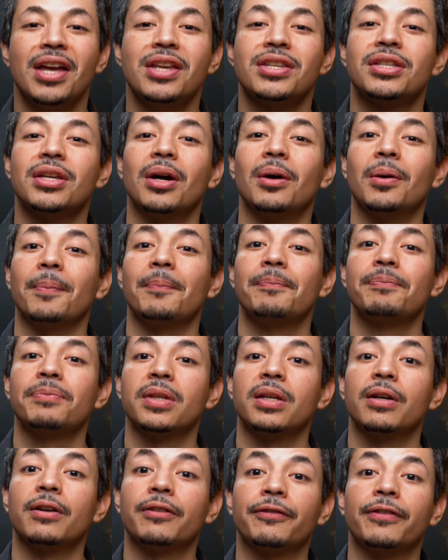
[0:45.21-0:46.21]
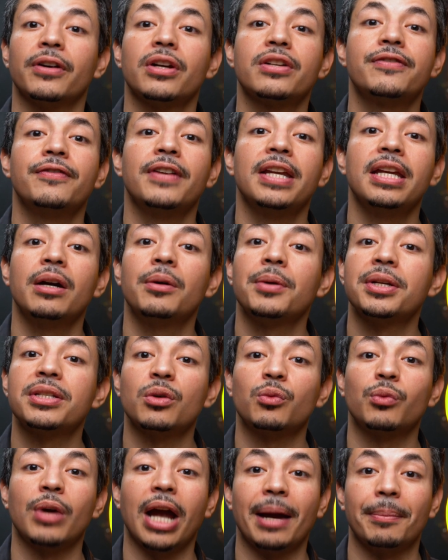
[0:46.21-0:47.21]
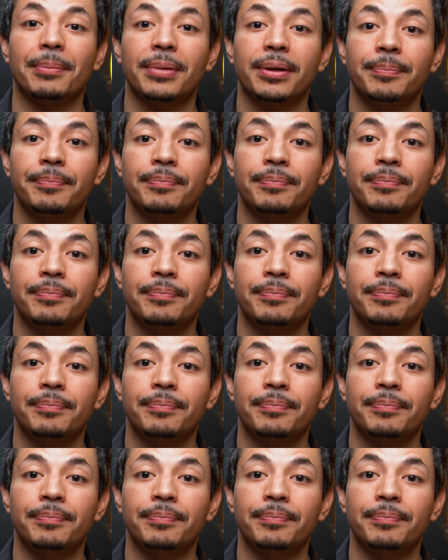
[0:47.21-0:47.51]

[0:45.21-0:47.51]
So, your first video is a wrap.